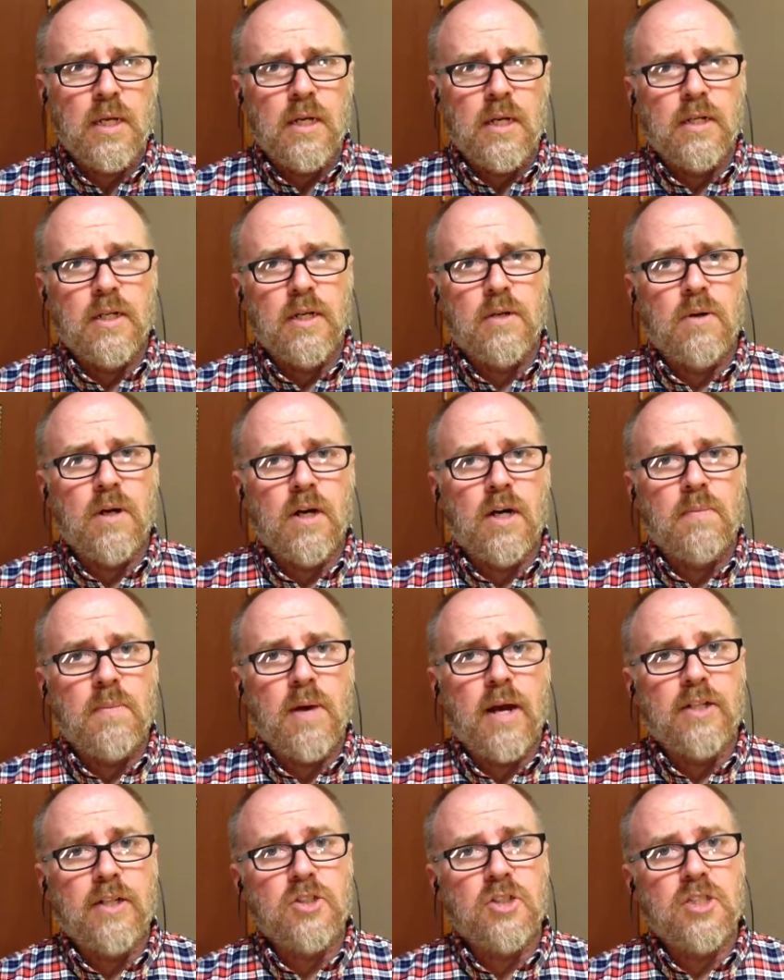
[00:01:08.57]
Now on
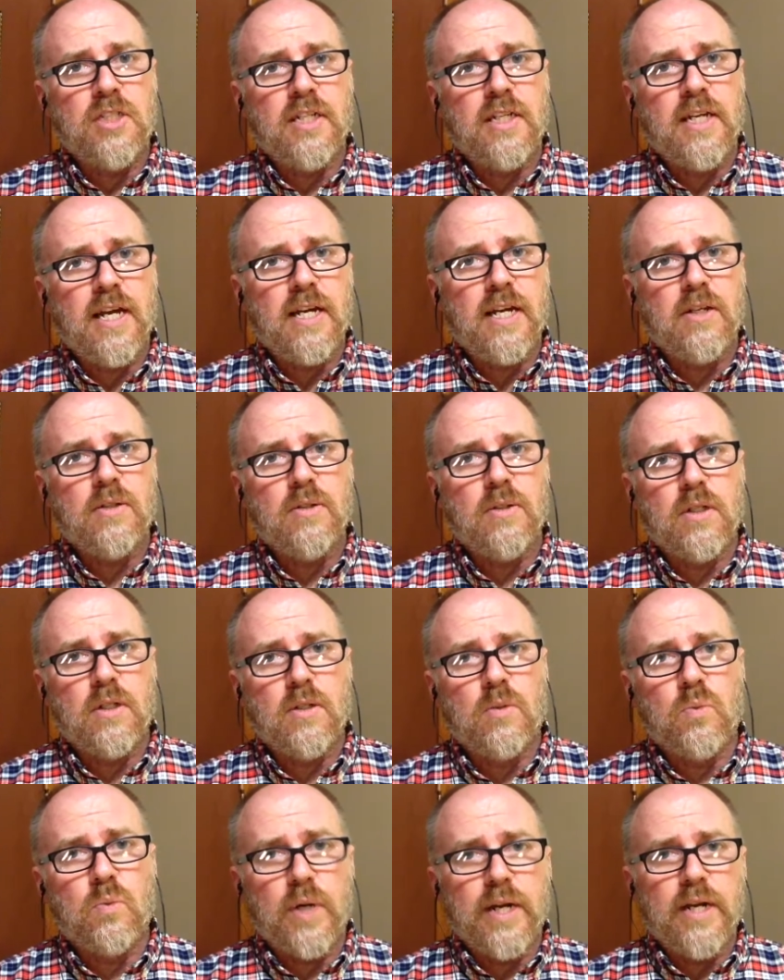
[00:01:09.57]
my CN
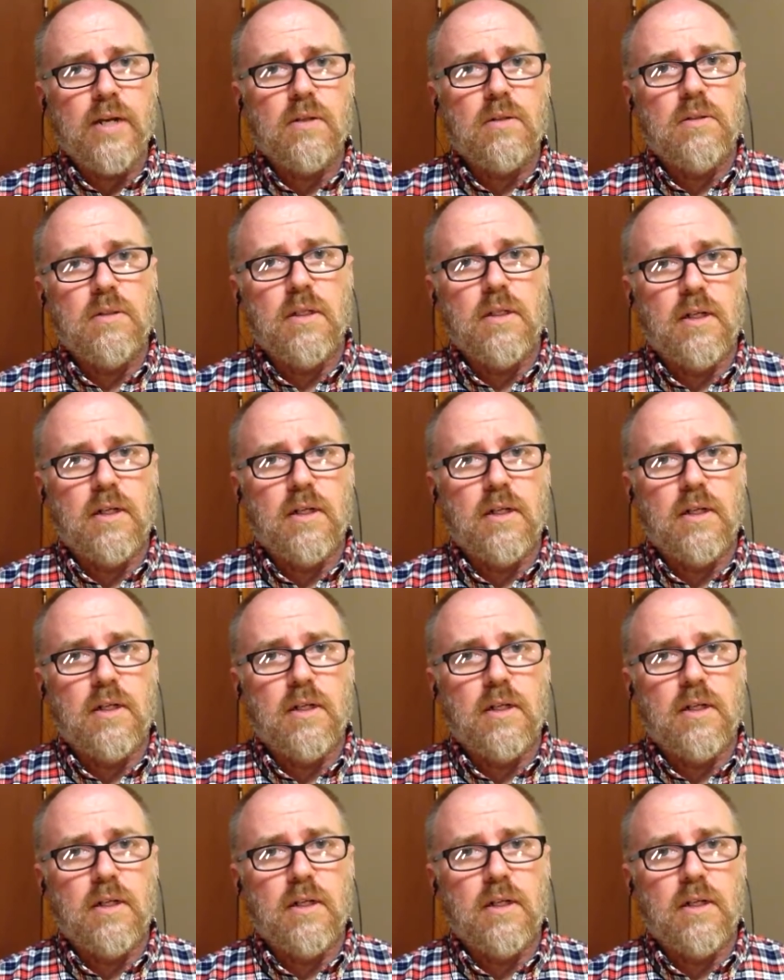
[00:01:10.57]
rail